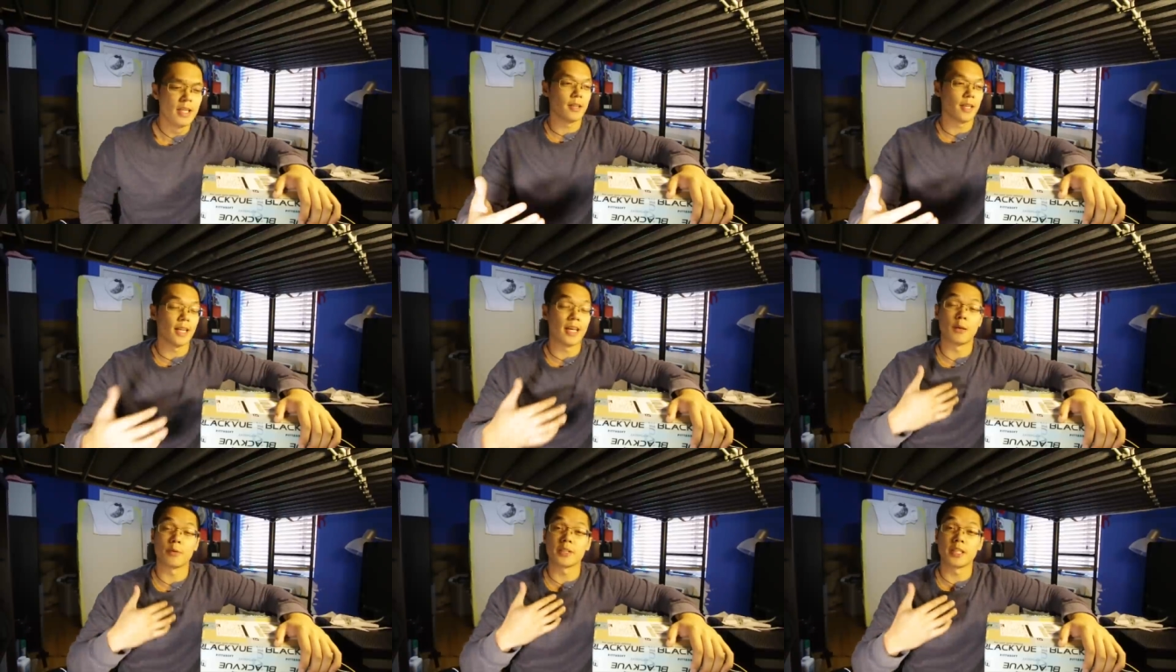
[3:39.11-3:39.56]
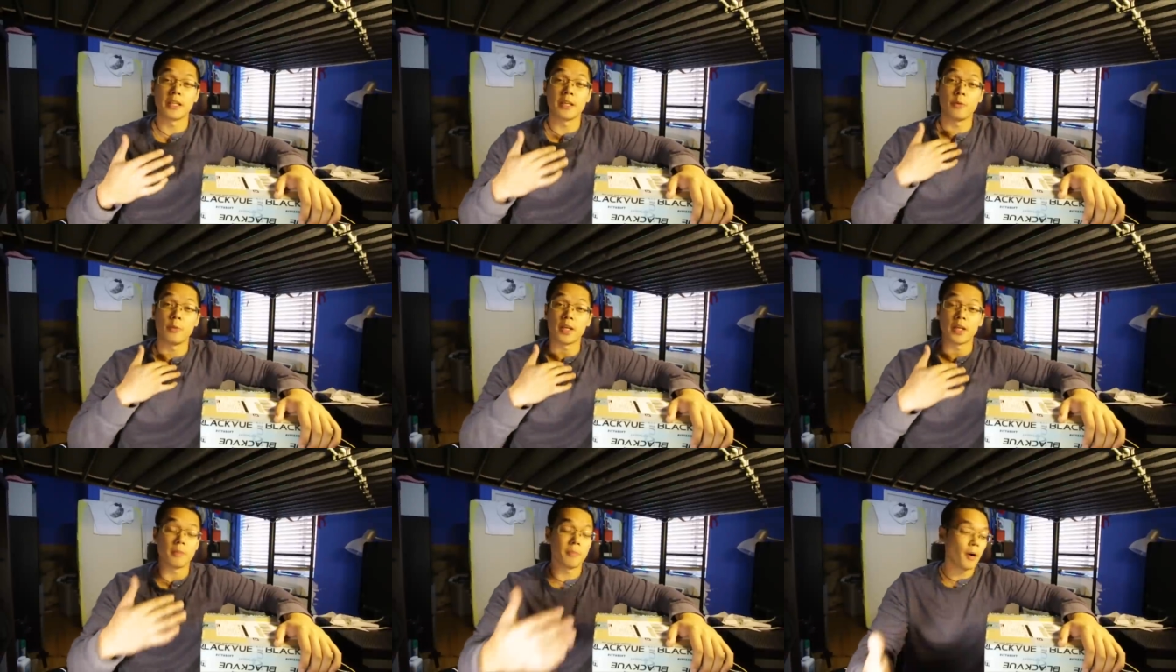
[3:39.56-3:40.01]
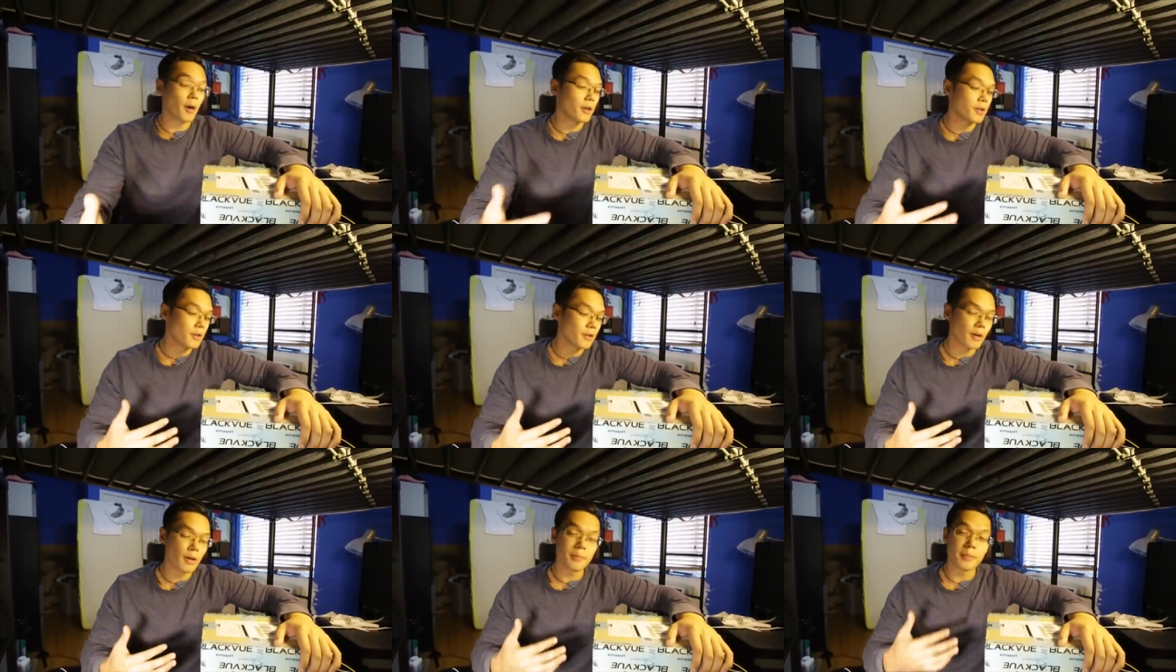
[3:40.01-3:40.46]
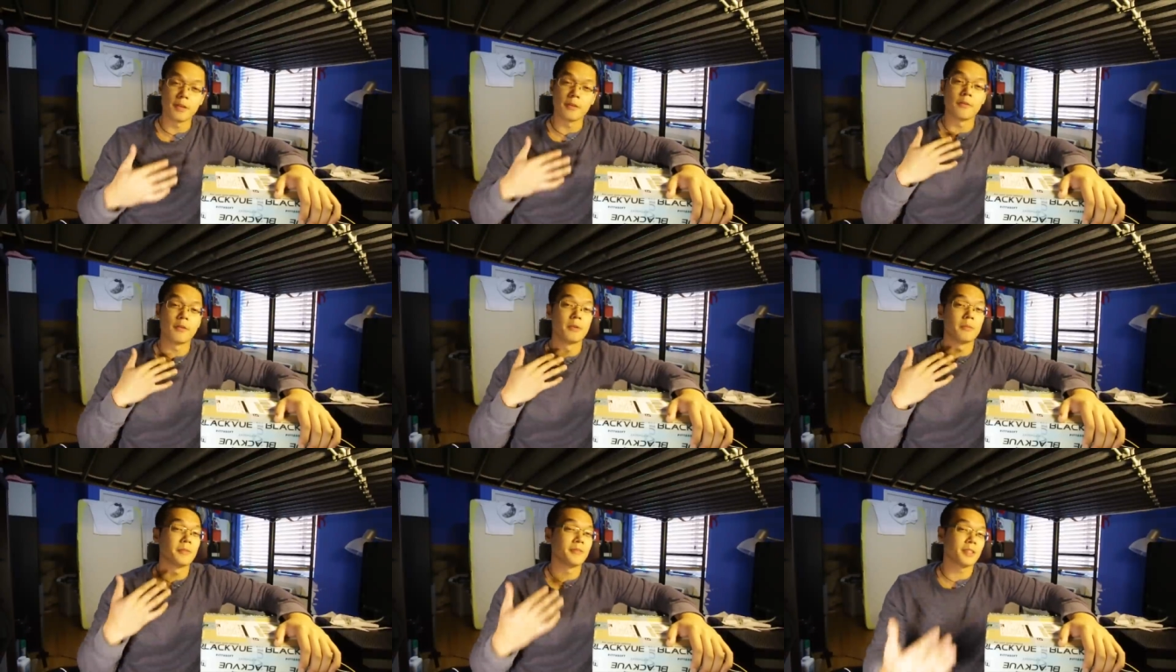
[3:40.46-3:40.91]
And I was thinking we could partner up in the
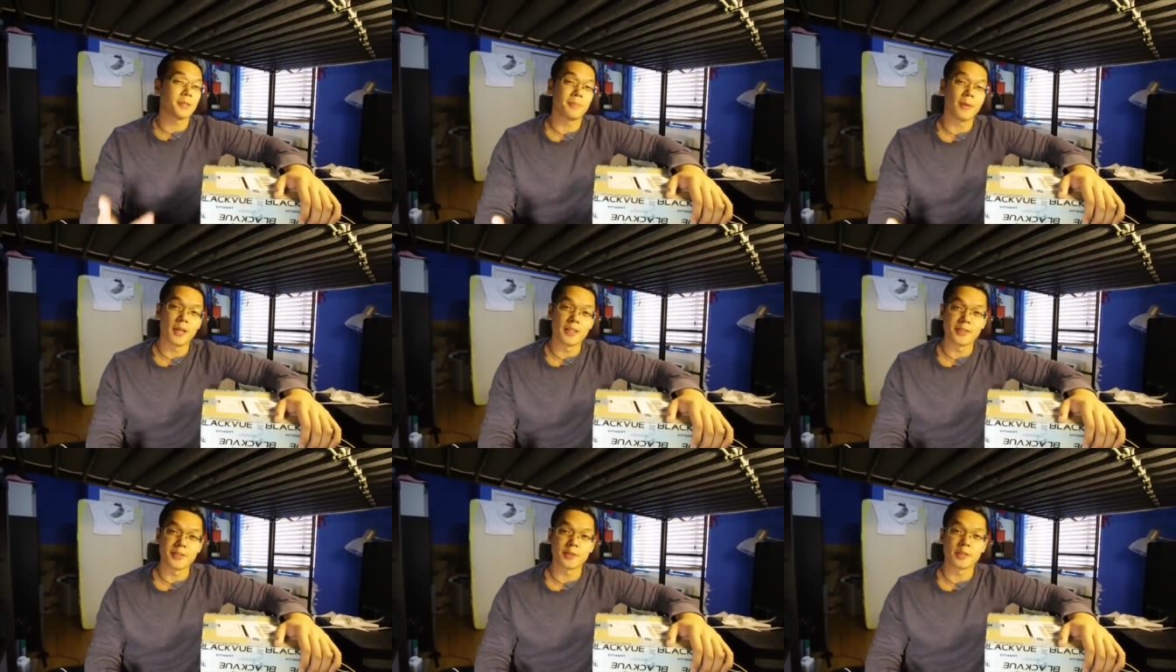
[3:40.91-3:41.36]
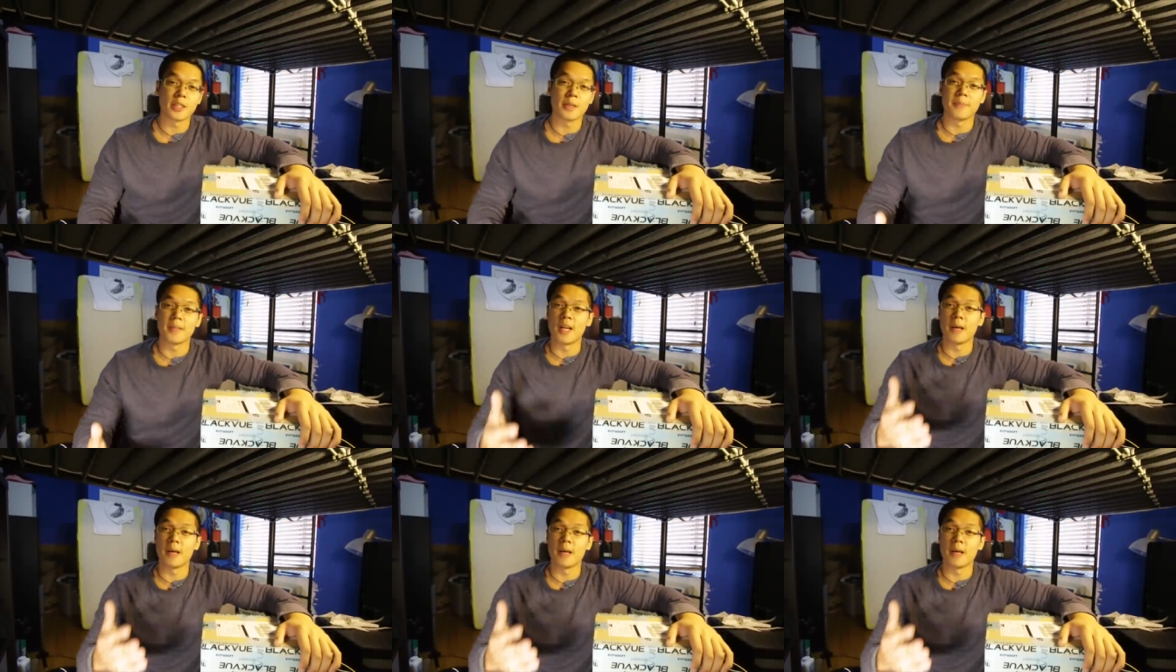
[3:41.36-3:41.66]
form of a sponsorship,